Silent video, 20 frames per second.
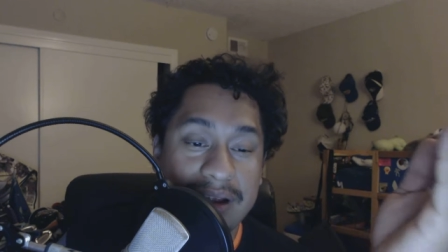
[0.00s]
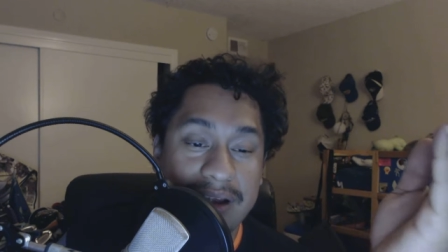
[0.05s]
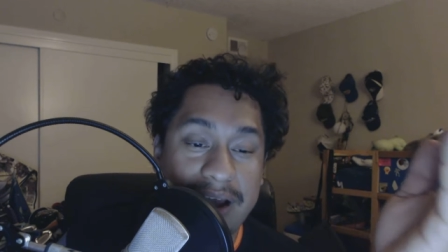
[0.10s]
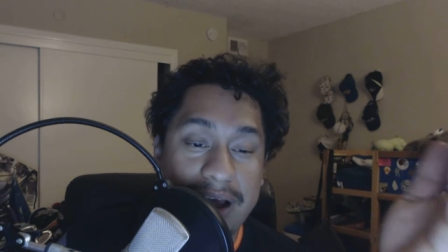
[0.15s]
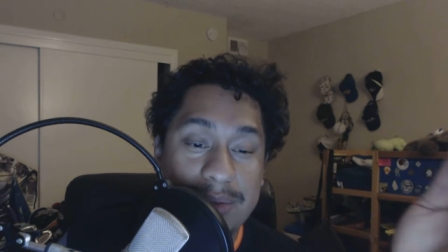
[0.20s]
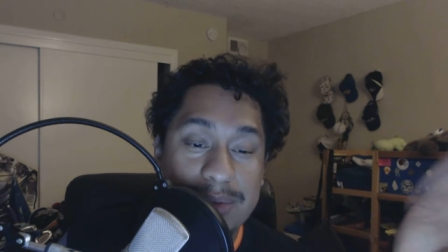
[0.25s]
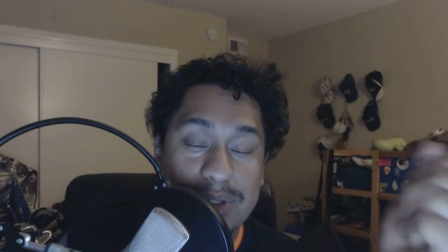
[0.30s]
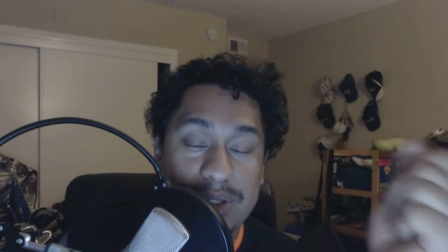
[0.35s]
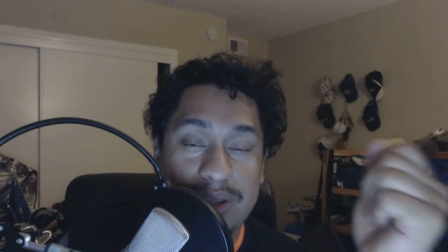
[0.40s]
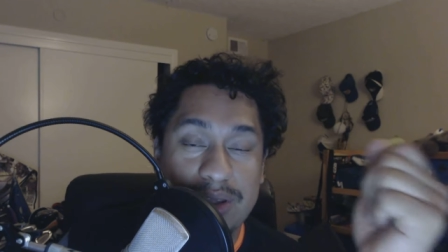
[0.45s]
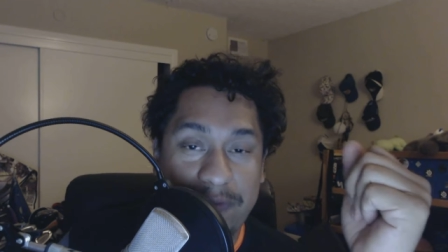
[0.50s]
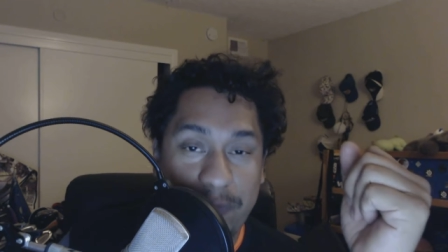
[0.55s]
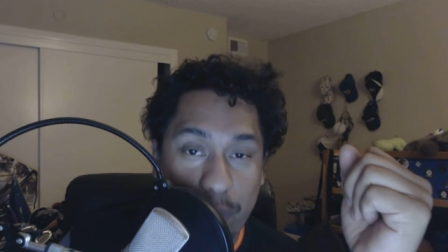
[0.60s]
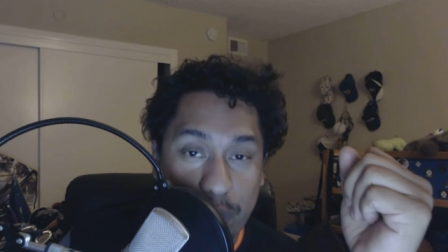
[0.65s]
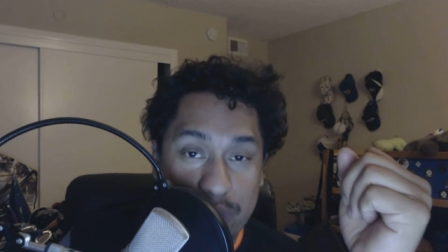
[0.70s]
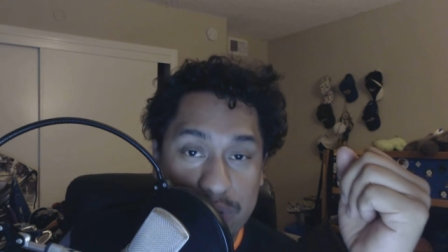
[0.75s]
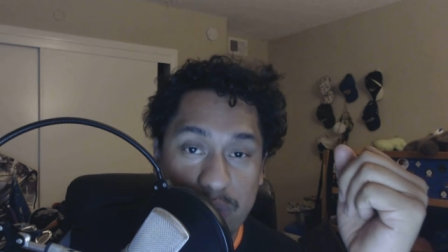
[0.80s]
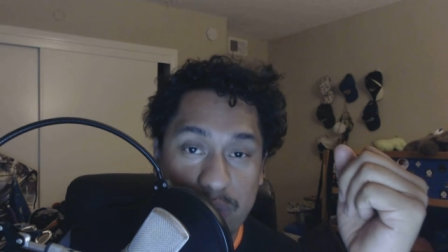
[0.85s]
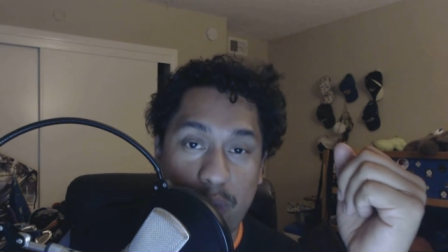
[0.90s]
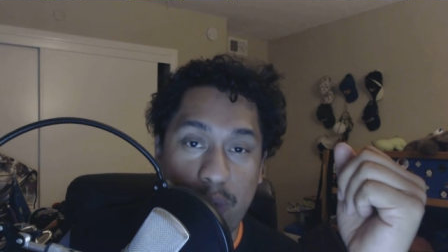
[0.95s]
Come to the
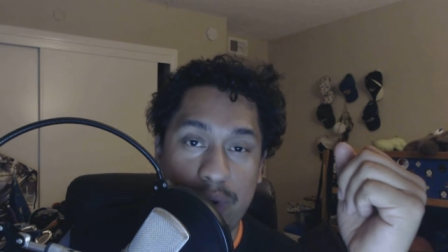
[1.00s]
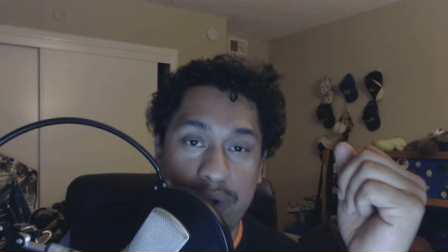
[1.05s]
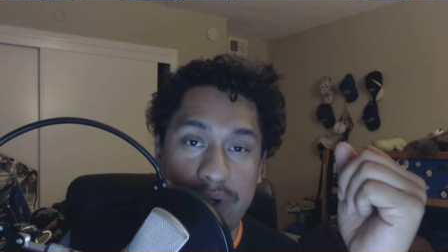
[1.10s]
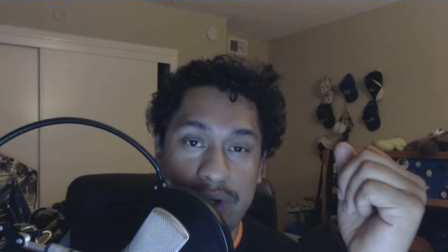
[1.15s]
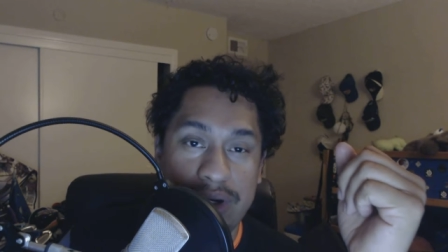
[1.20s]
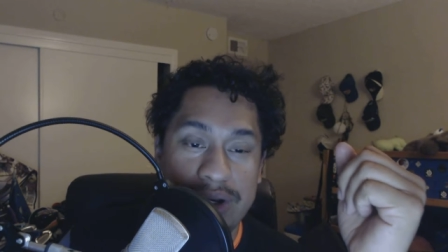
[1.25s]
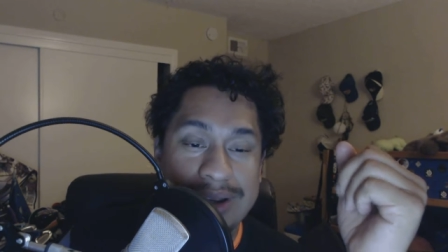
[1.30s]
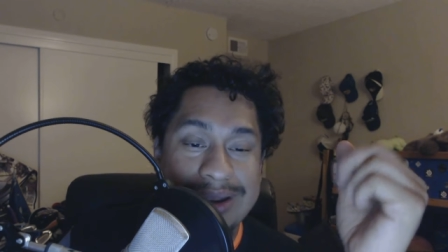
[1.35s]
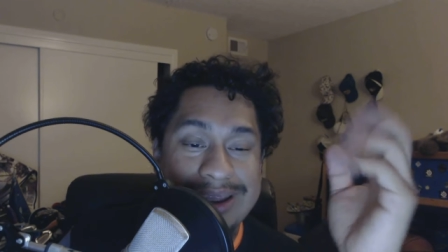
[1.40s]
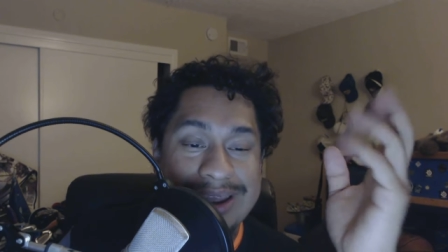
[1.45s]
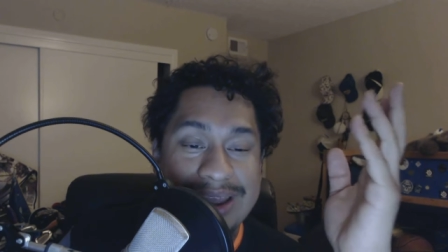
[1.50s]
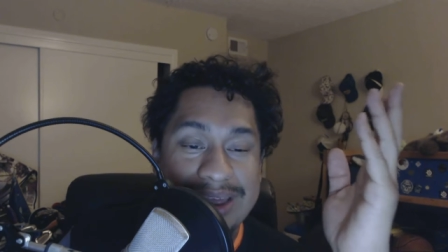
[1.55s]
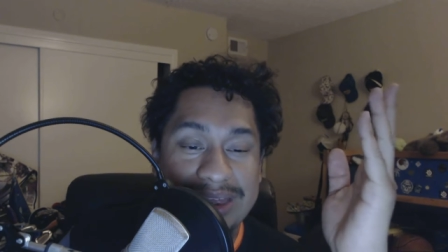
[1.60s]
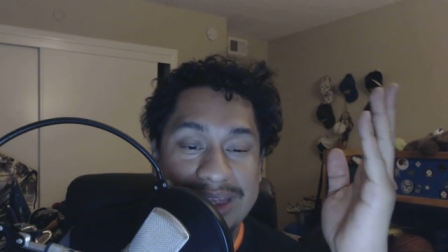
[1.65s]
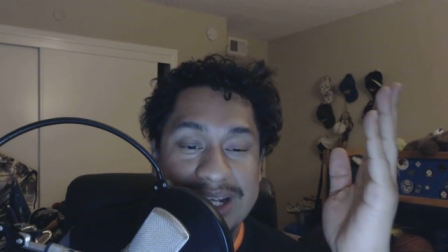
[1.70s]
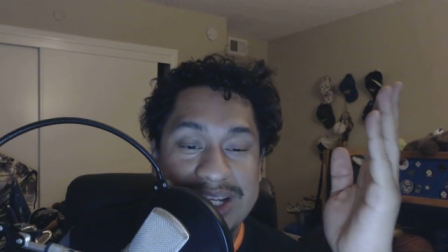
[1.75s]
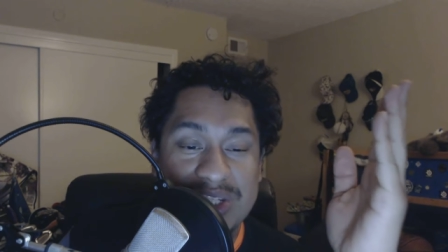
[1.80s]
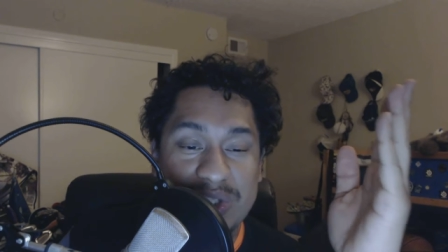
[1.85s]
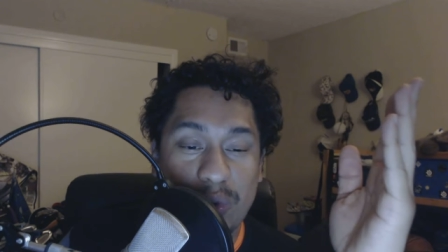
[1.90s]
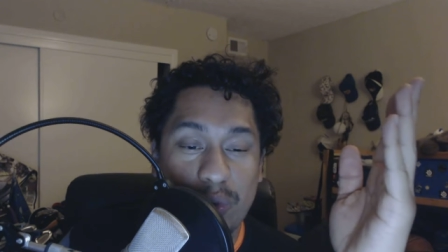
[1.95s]
fourth quarter,
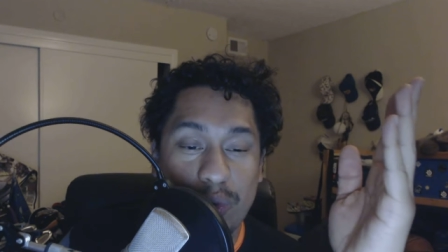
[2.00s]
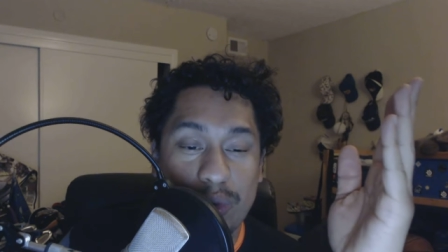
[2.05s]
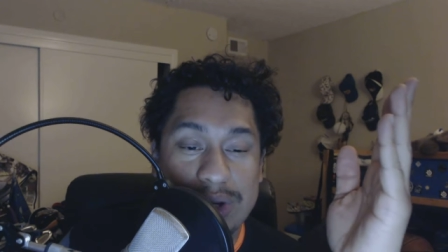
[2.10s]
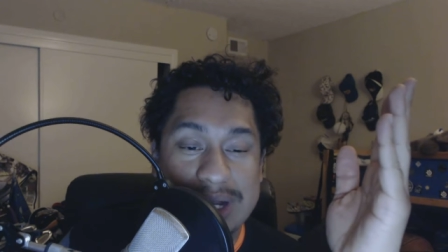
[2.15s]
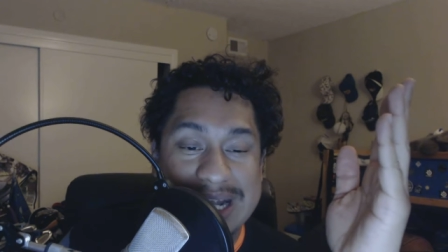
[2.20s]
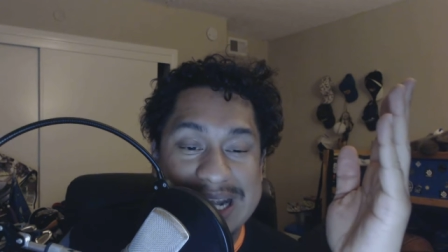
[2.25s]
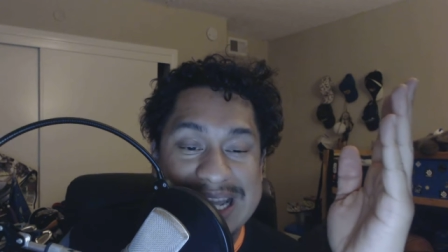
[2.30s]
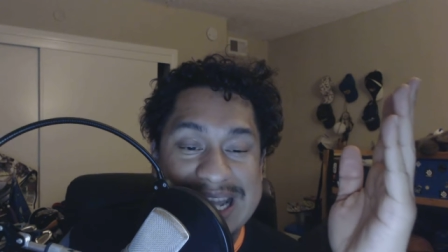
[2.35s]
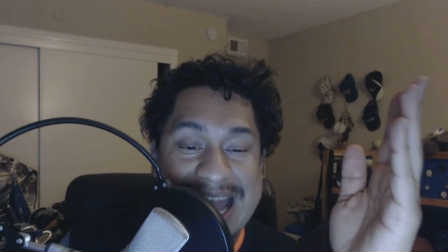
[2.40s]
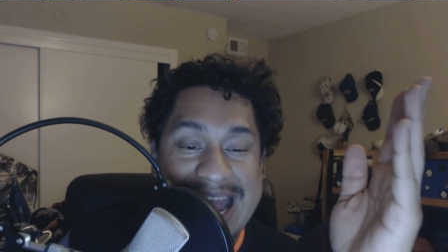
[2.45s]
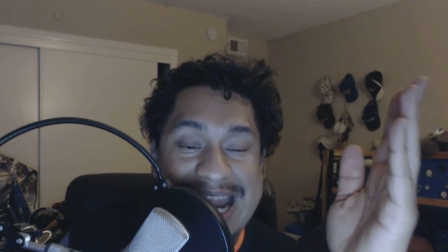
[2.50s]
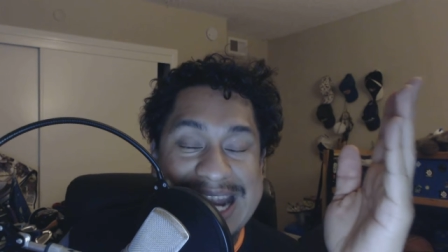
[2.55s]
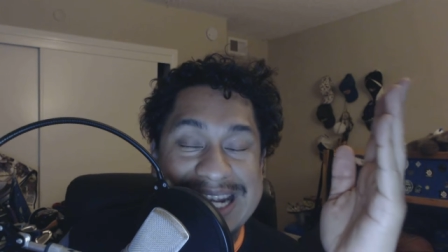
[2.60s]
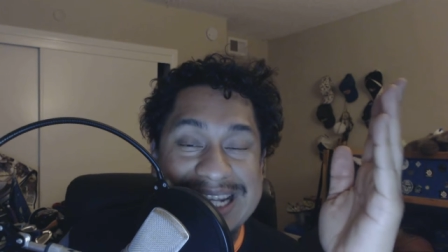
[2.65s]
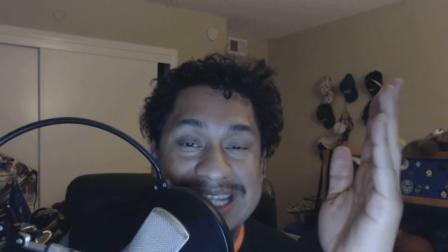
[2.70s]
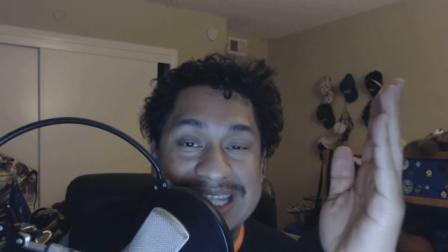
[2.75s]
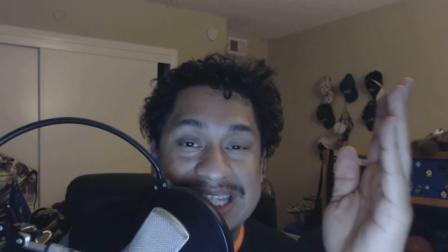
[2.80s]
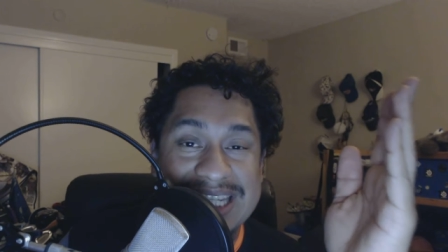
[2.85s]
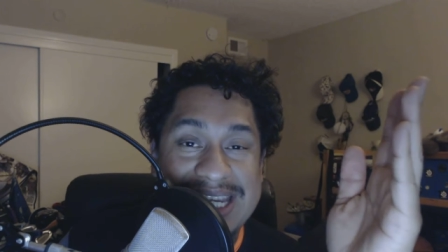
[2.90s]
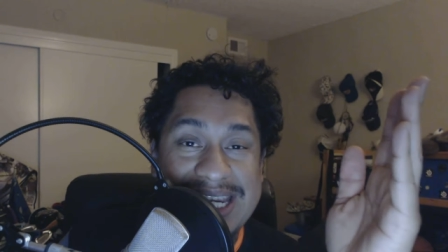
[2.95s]
they scored
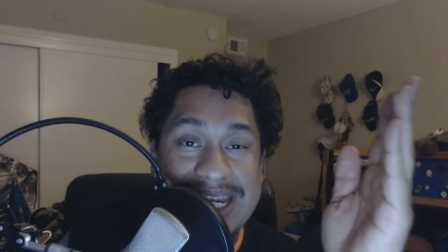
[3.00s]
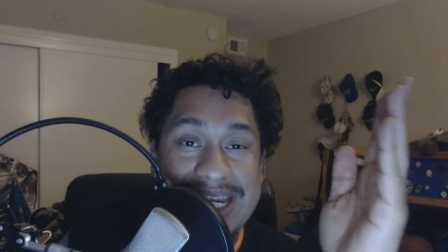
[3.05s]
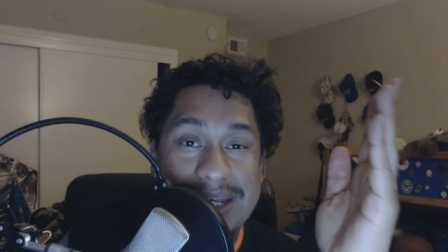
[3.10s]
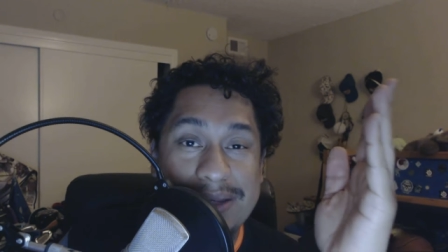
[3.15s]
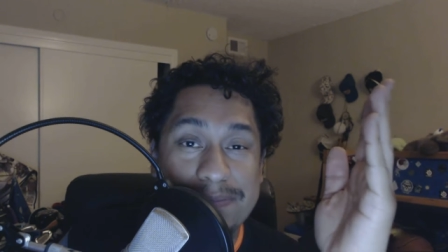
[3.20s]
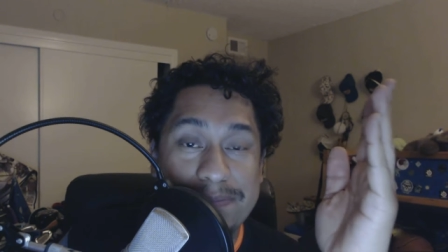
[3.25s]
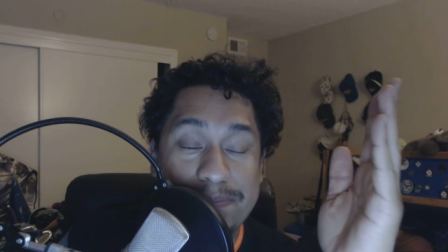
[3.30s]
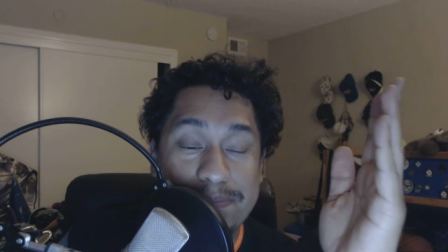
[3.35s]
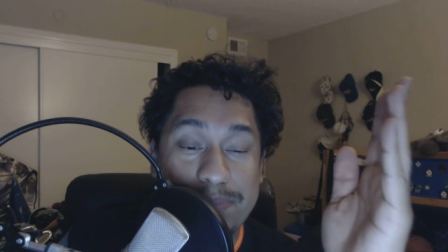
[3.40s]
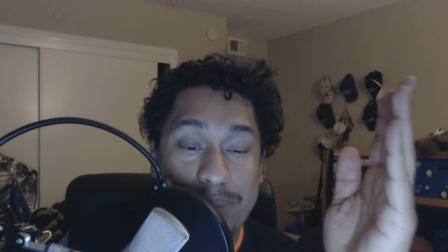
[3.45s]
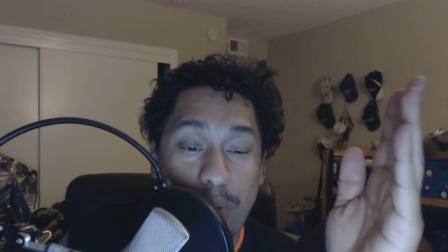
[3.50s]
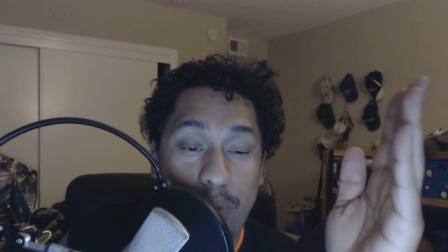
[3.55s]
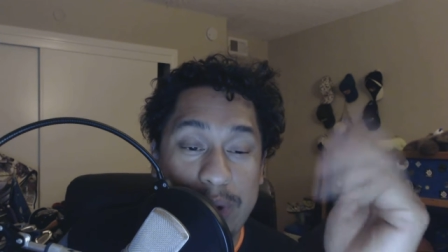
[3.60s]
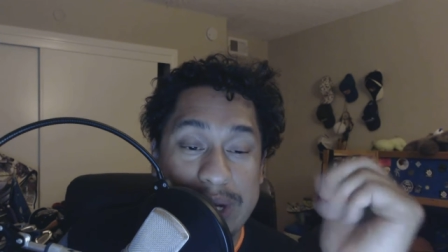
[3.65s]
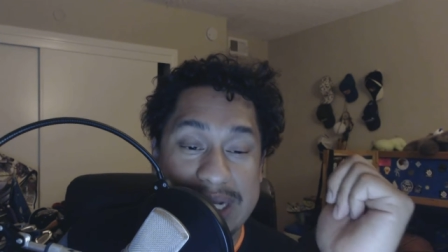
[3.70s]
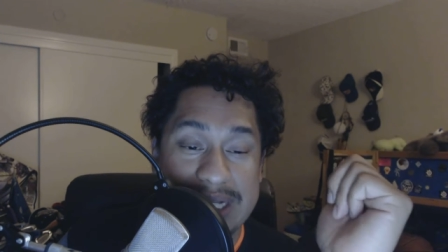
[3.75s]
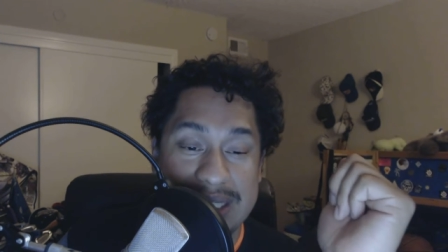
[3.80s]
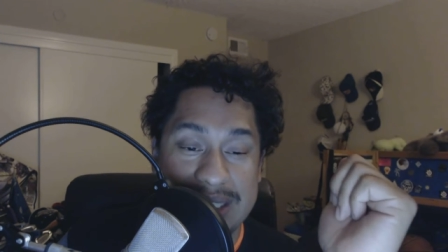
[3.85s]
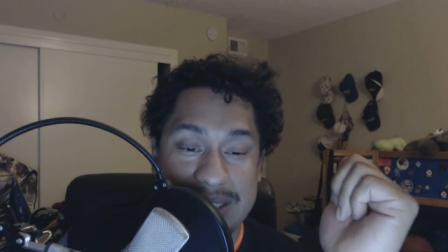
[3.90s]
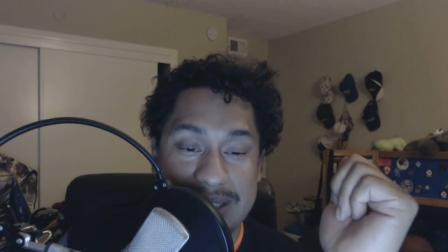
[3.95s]
nineteen
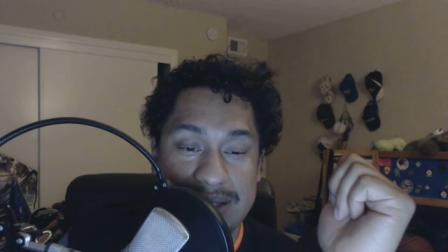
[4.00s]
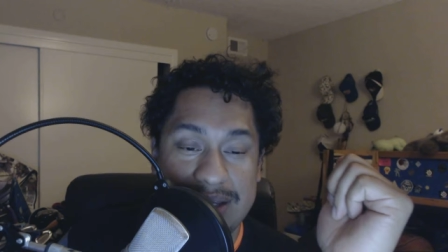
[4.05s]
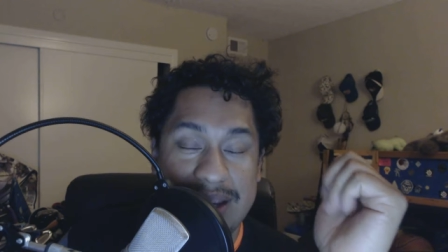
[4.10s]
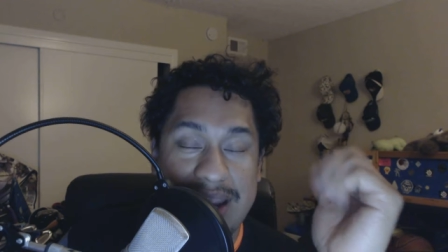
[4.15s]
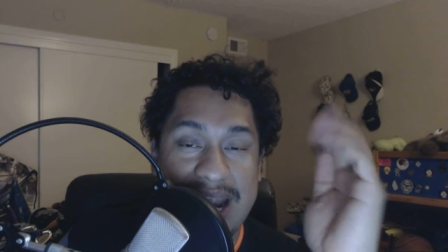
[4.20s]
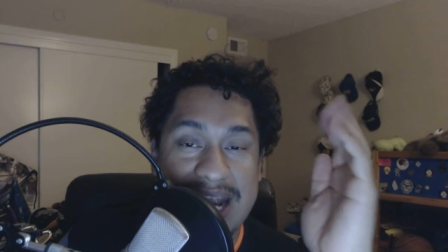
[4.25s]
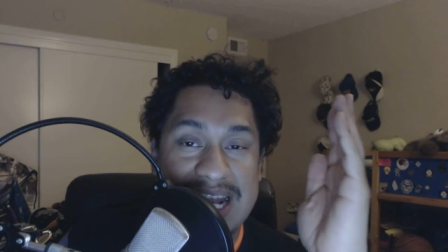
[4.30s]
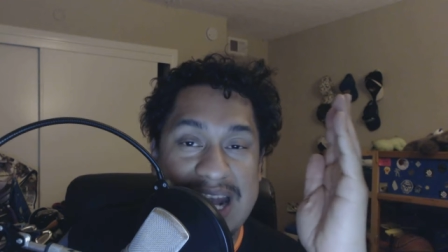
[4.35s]
points